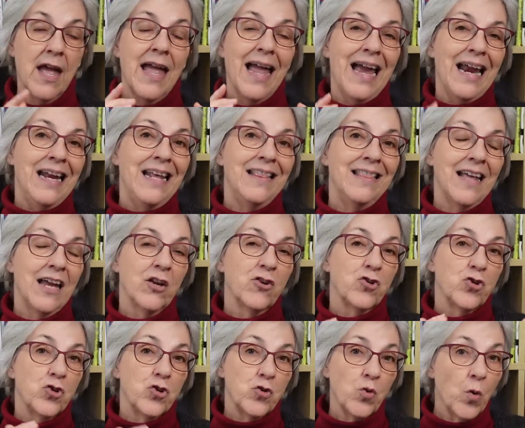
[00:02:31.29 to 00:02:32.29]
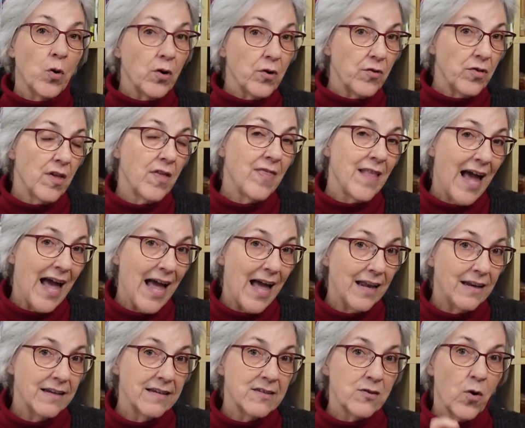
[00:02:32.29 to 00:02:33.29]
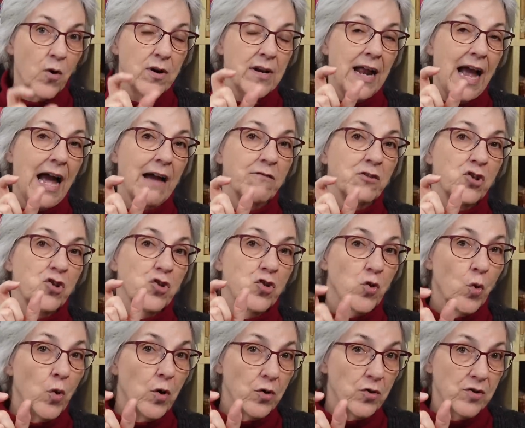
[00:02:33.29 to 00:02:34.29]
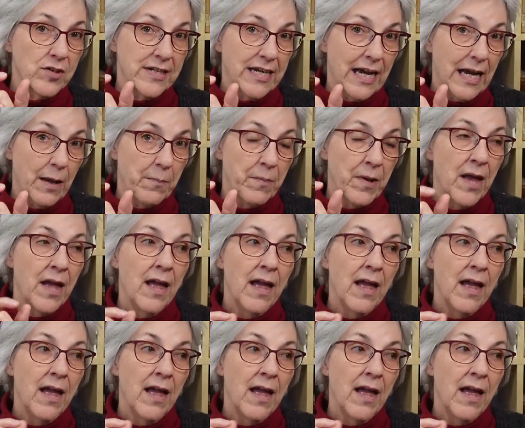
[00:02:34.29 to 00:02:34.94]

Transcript: Anything shorter than that is going to have a shorter tip.